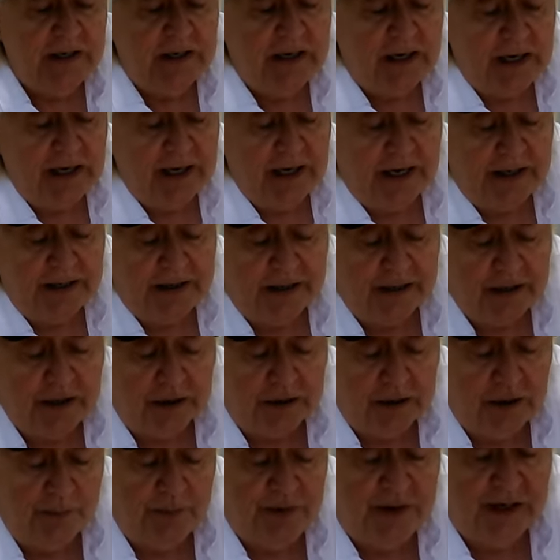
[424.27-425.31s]
I think it
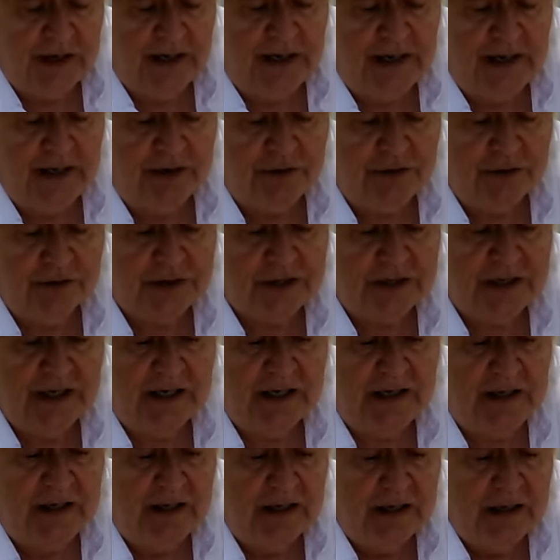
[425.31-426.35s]
could be an
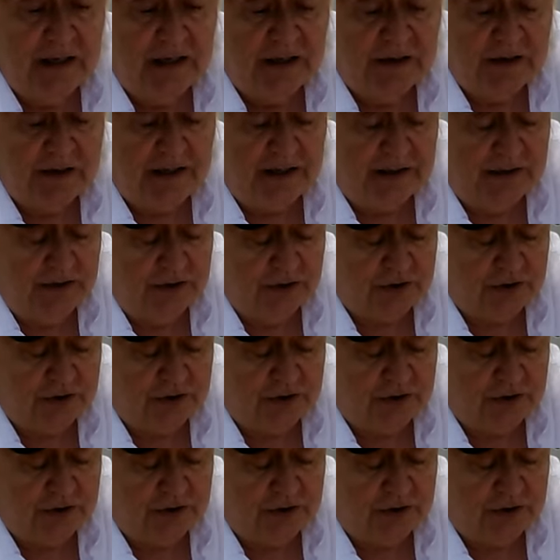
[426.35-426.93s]
interesting thing to